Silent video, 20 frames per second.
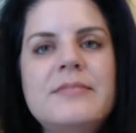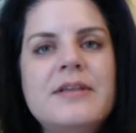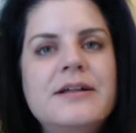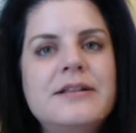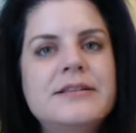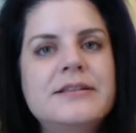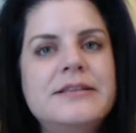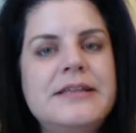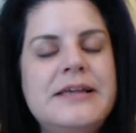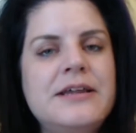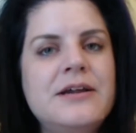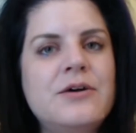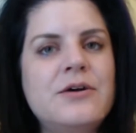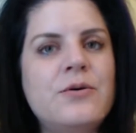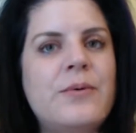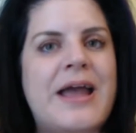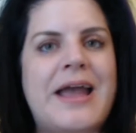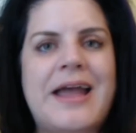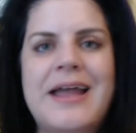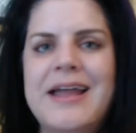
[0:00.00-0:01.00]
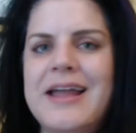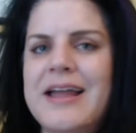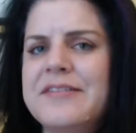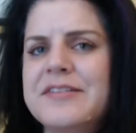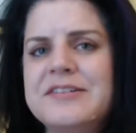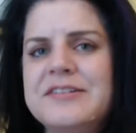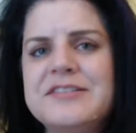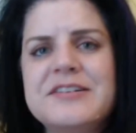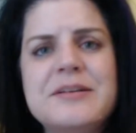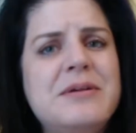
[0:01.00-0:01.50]
Leaning away, and
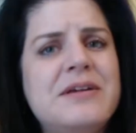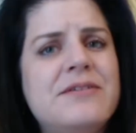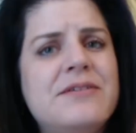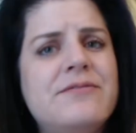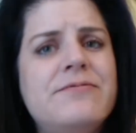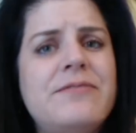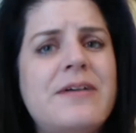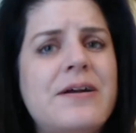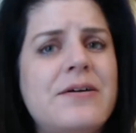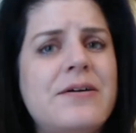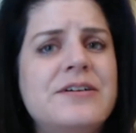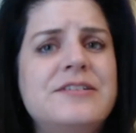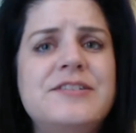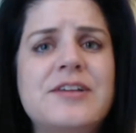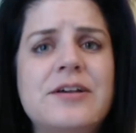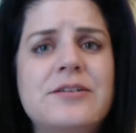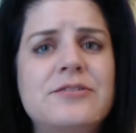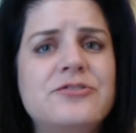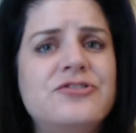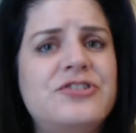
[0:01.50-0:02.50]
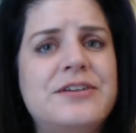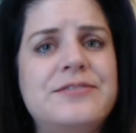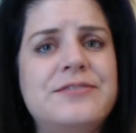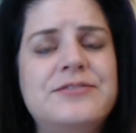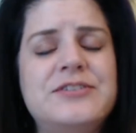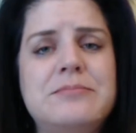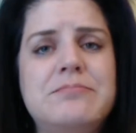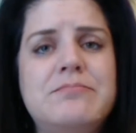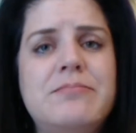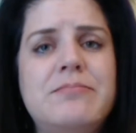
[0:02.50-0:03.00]
this could be a very subtle shift
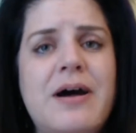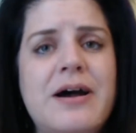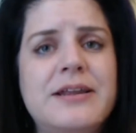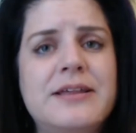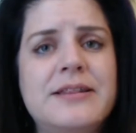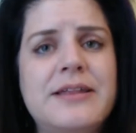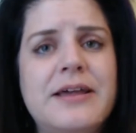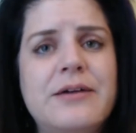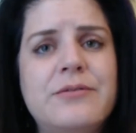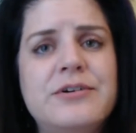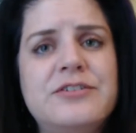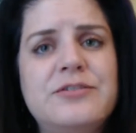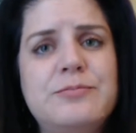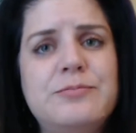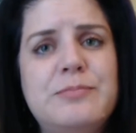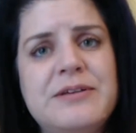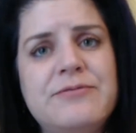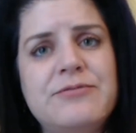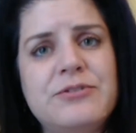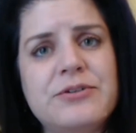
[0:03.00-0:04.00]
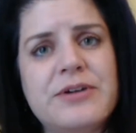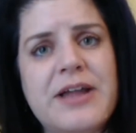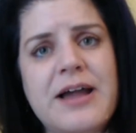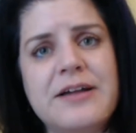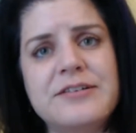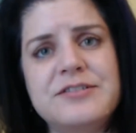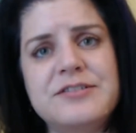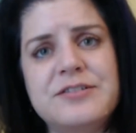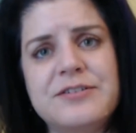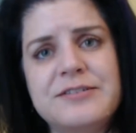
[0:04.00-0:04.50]
in body language, but if your
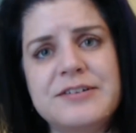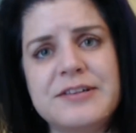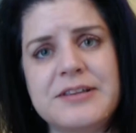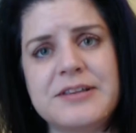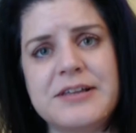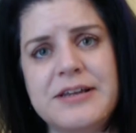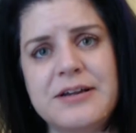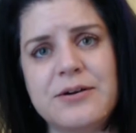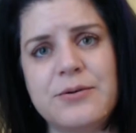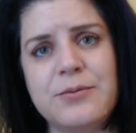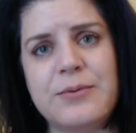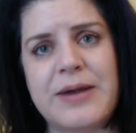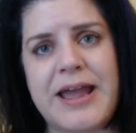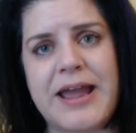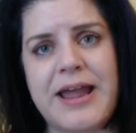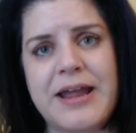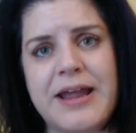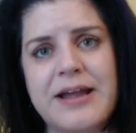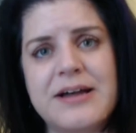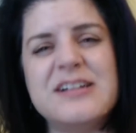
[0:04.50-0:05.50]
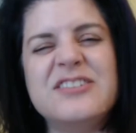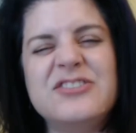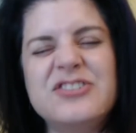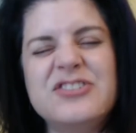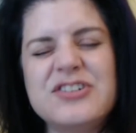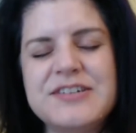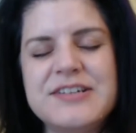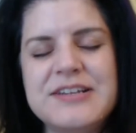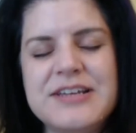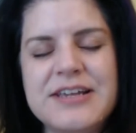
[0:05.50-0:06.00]
cat starts leaning away
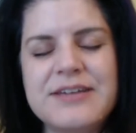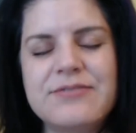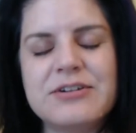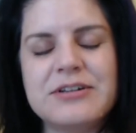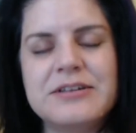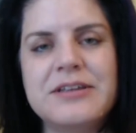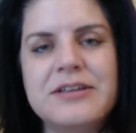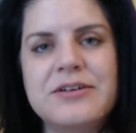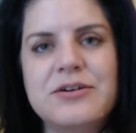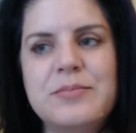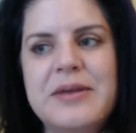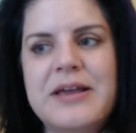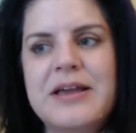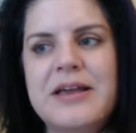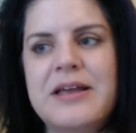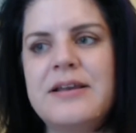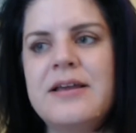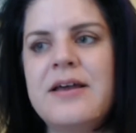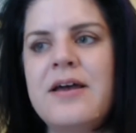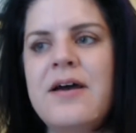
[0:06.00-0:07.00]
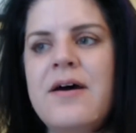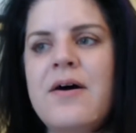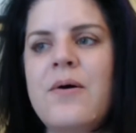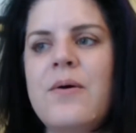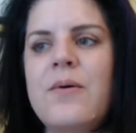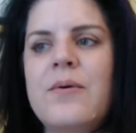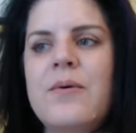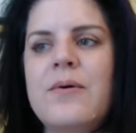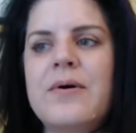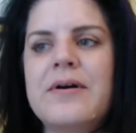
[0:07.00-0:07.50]
just even a little bit,
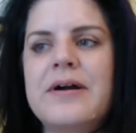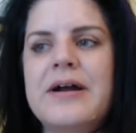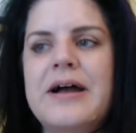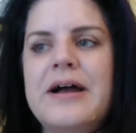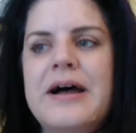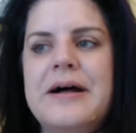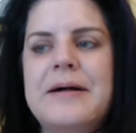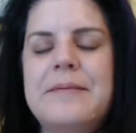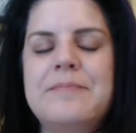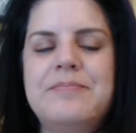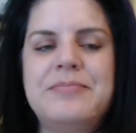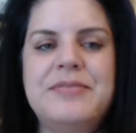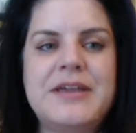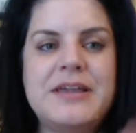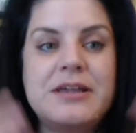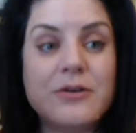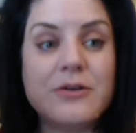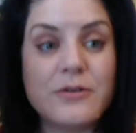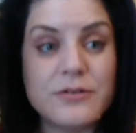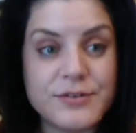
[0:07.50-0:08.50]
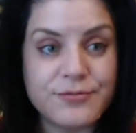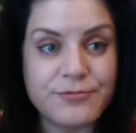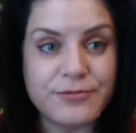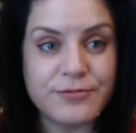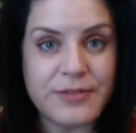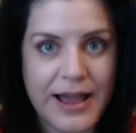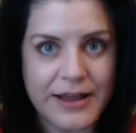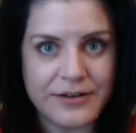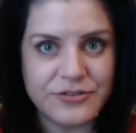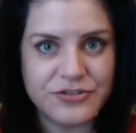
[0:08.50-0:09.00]
or the ears
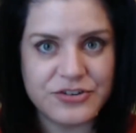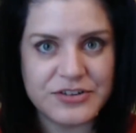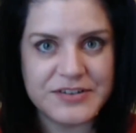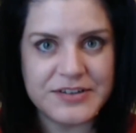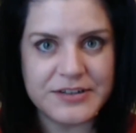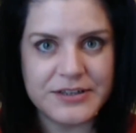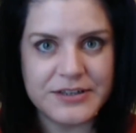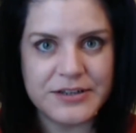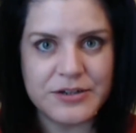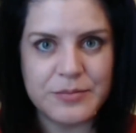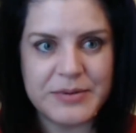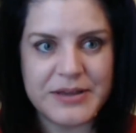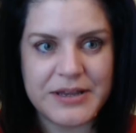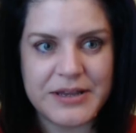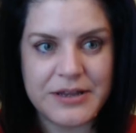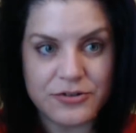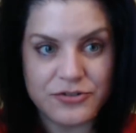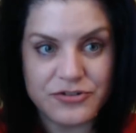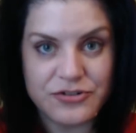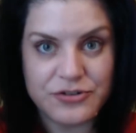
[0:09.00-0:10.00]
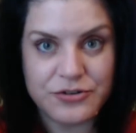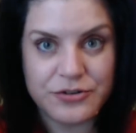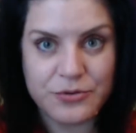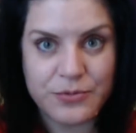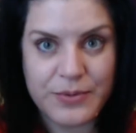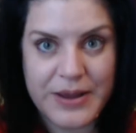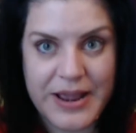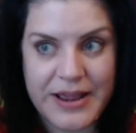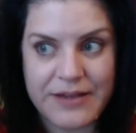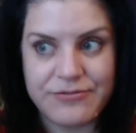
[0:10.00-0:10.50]
flatten just a little bit or turn
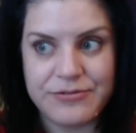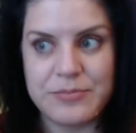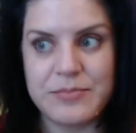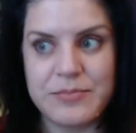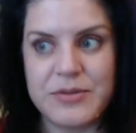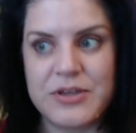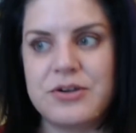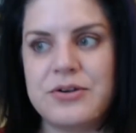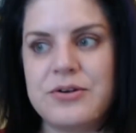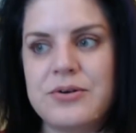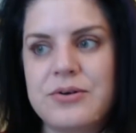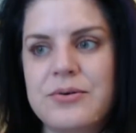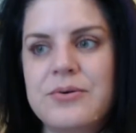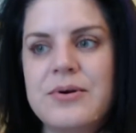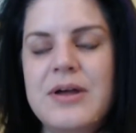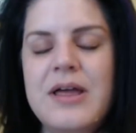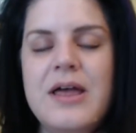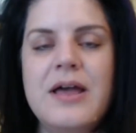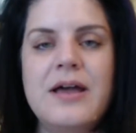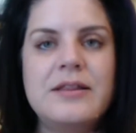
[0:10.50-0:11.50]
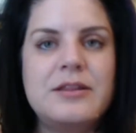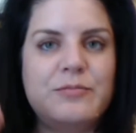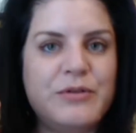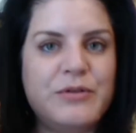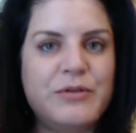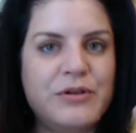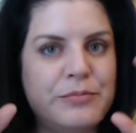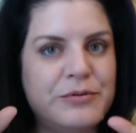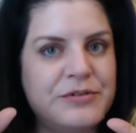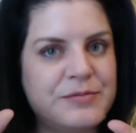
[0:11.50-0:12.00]
away from you, the
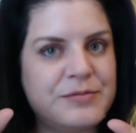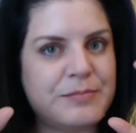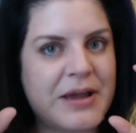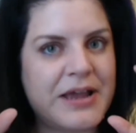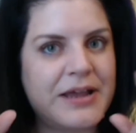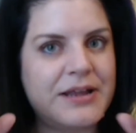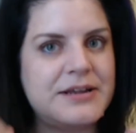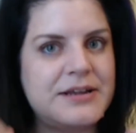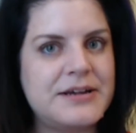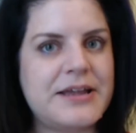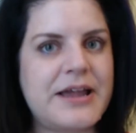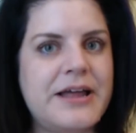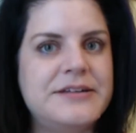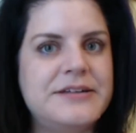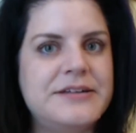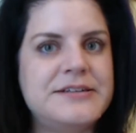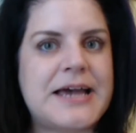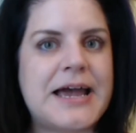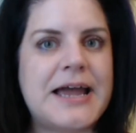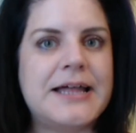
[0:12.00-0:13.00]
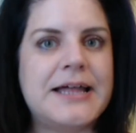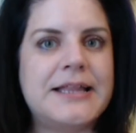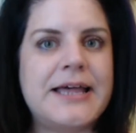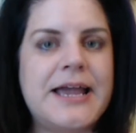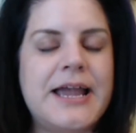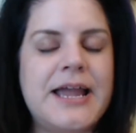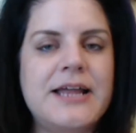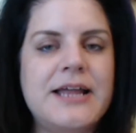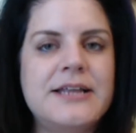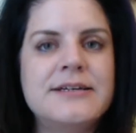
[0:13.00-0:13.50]
pupils might again
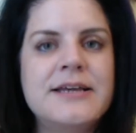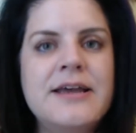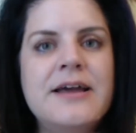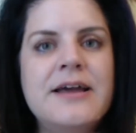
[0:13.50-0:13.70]
dilate.